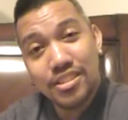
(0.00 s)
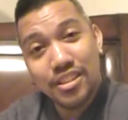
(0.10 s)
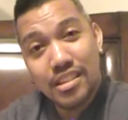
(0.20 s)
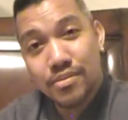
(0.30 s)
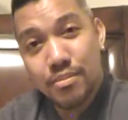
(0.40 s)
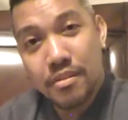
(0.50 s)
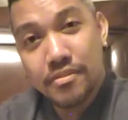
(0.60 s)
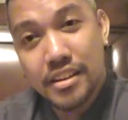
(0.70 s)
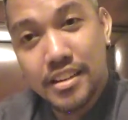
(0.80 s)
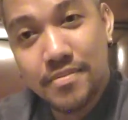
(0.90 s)
you guys from
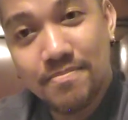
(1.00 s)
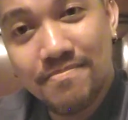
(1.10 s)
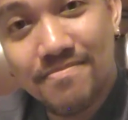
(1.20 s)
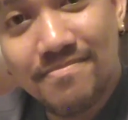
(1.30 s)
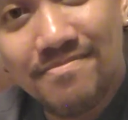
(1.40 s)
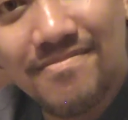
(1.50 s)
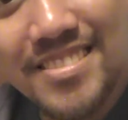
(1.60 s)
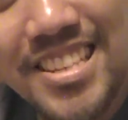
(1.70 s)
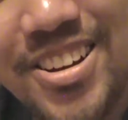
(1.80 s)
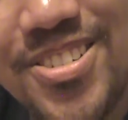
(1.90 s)
Hawaii.
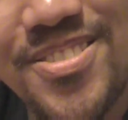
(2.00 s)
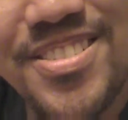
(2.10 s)
So